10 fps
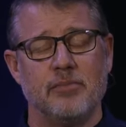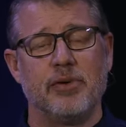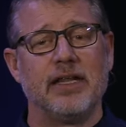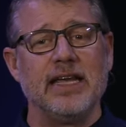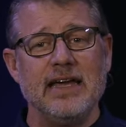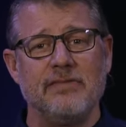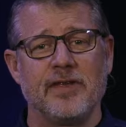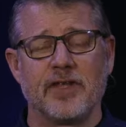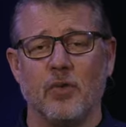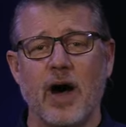Believe
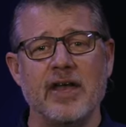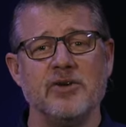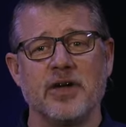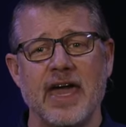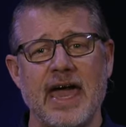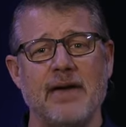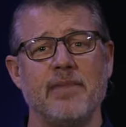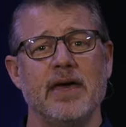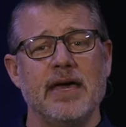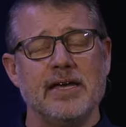that the one who
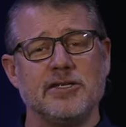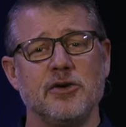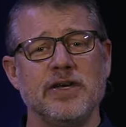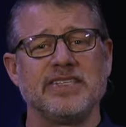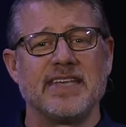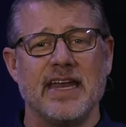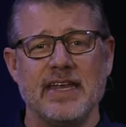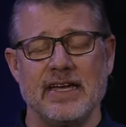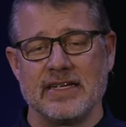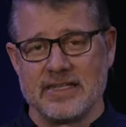came is who he said
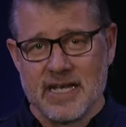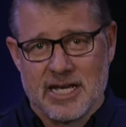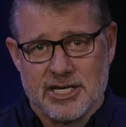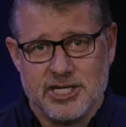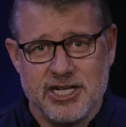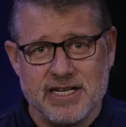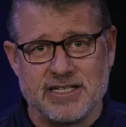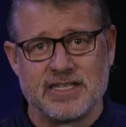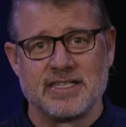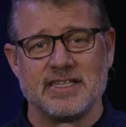he is
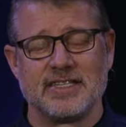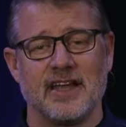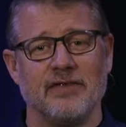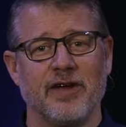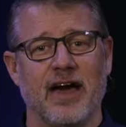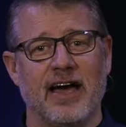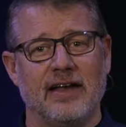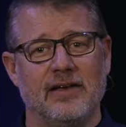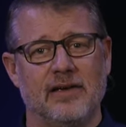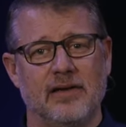Jesus, the Son of
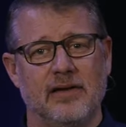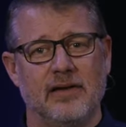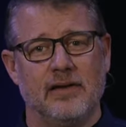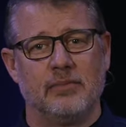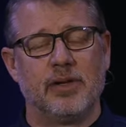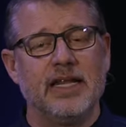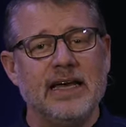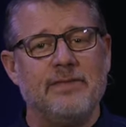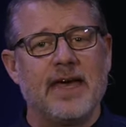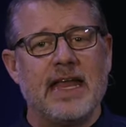God.
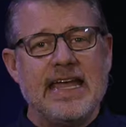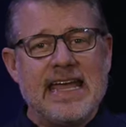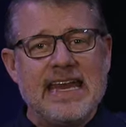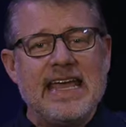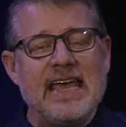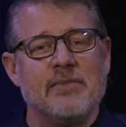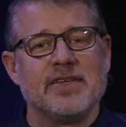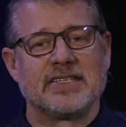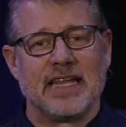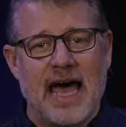Believe that in him
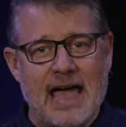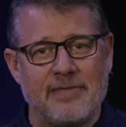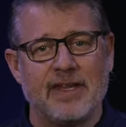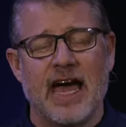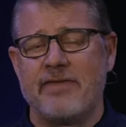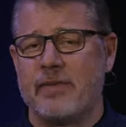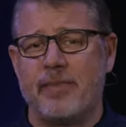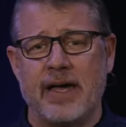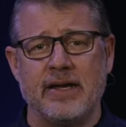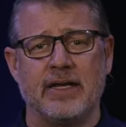is life and life
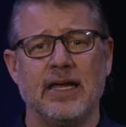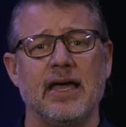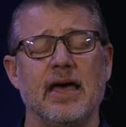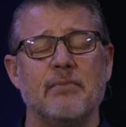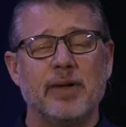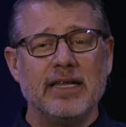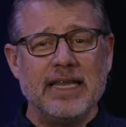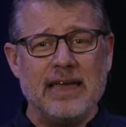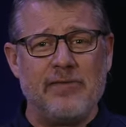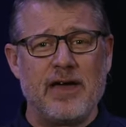abundantly.
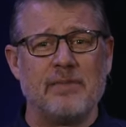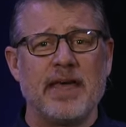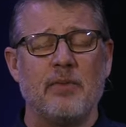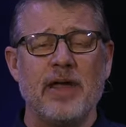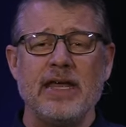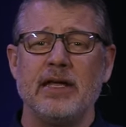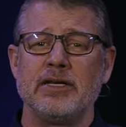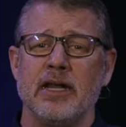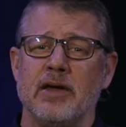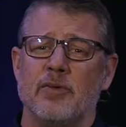Believe him that when he
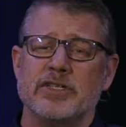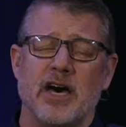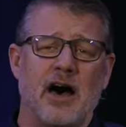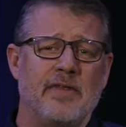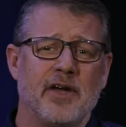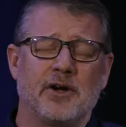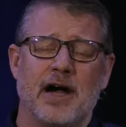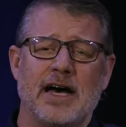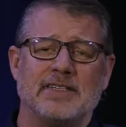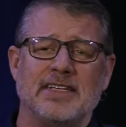was on the
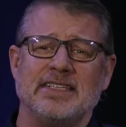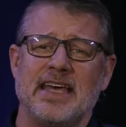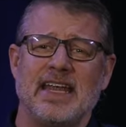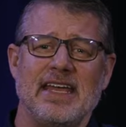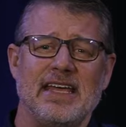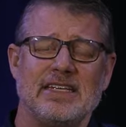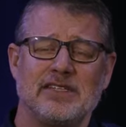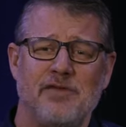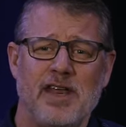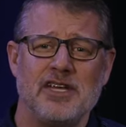cross and he said, It
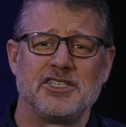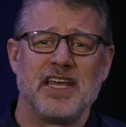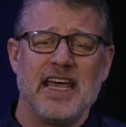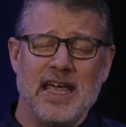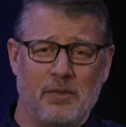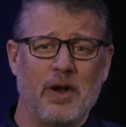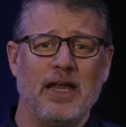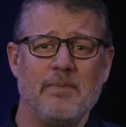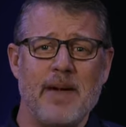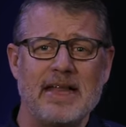is finished, he
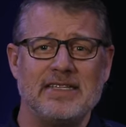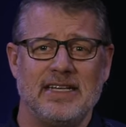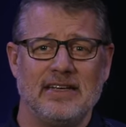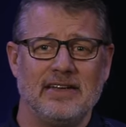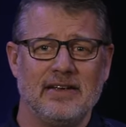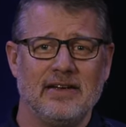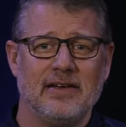really meant it.